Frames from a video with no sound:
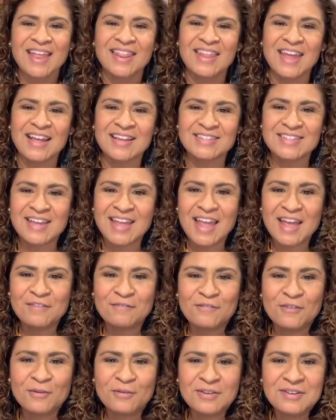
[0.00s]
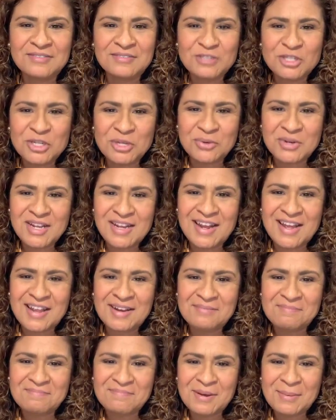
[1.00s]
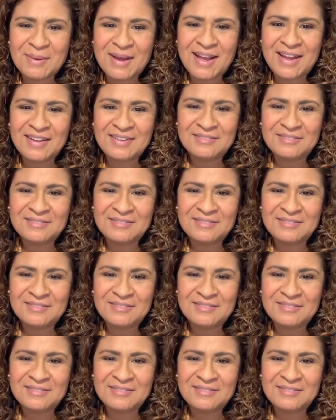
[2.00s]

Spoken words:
Thanks again for tuning in. Bye-bye.